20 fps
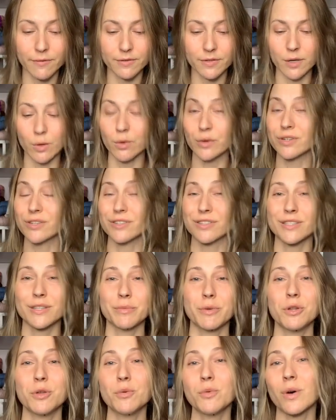so or just
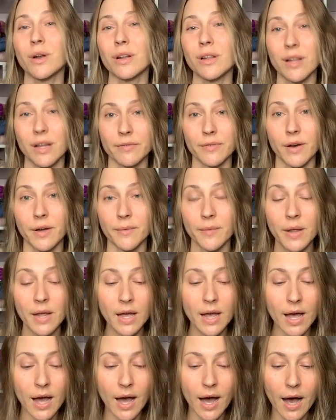somebody you want to love on,
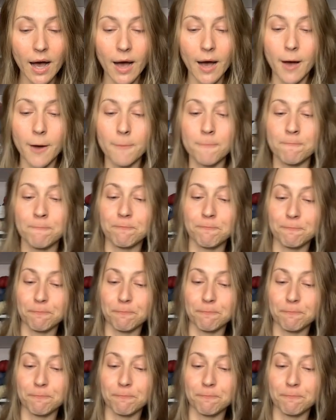um,